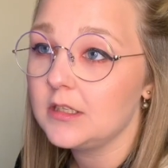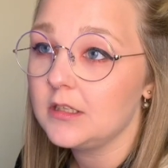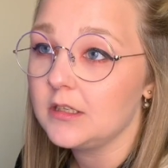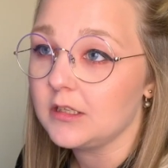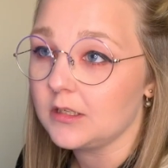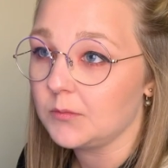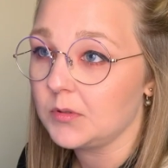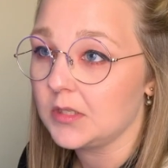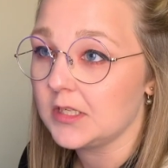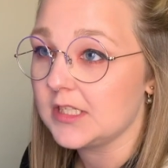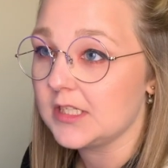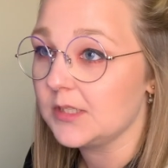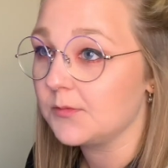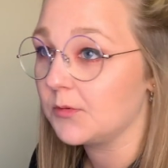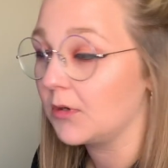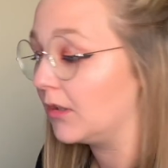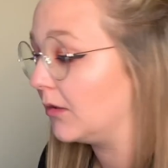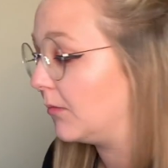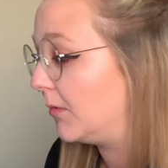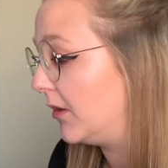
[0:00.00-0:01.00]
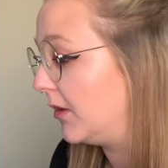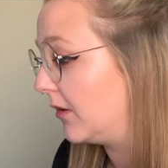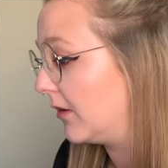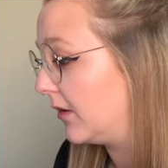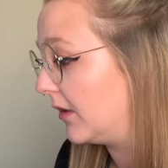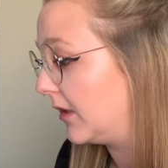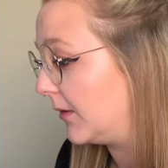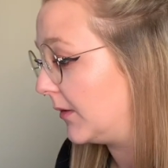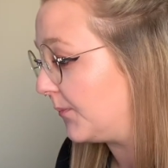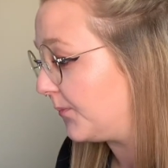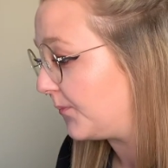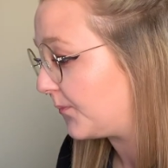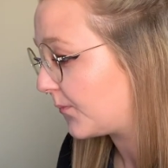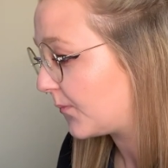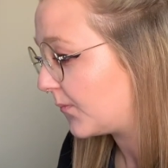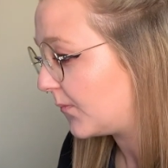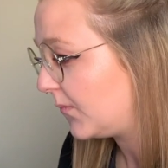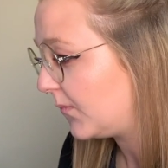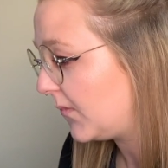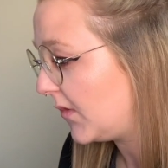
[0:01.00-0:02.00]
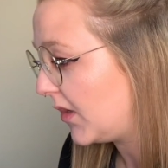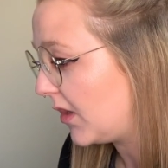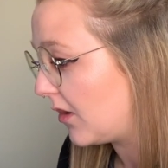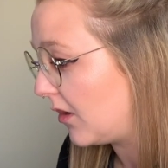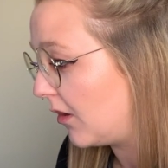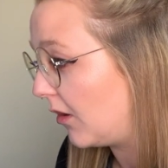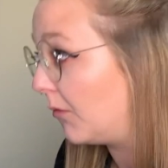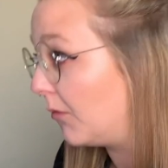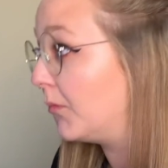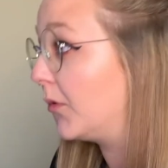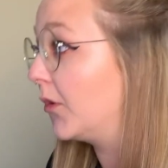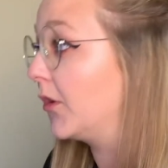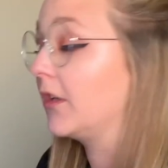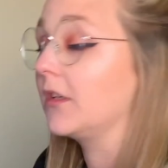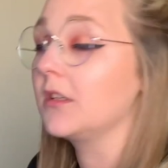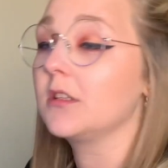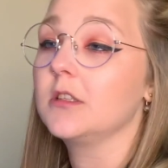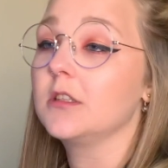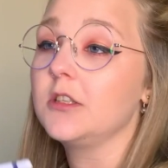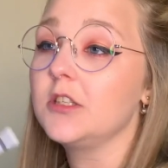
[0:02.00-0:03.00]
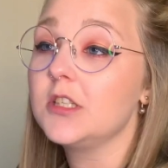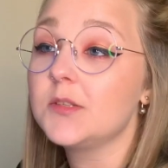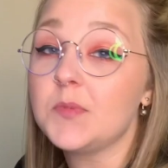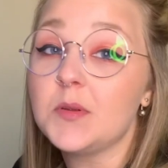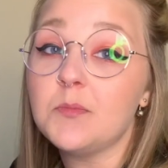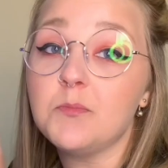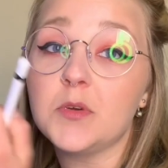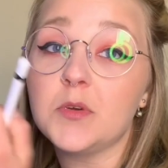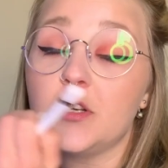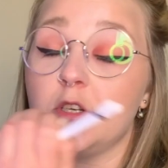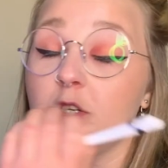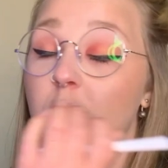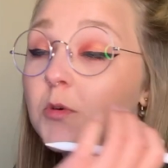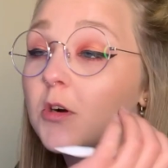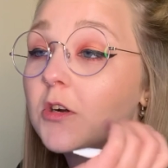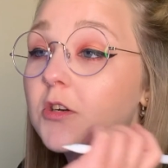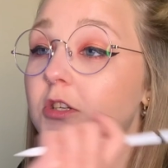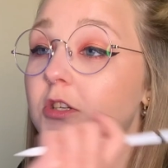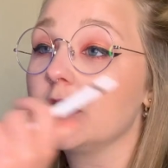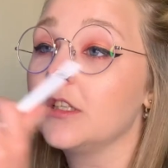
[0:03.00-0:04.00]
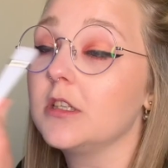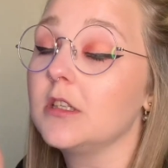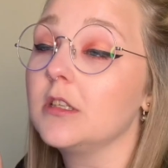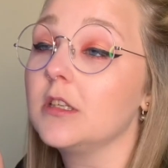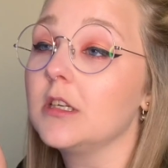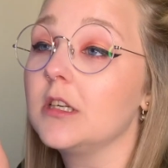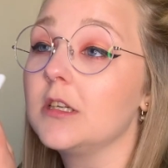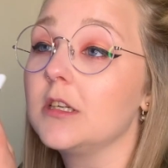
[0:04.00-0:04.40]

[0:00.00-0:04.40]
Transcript: and plus it's probably on point. I've just been binge watching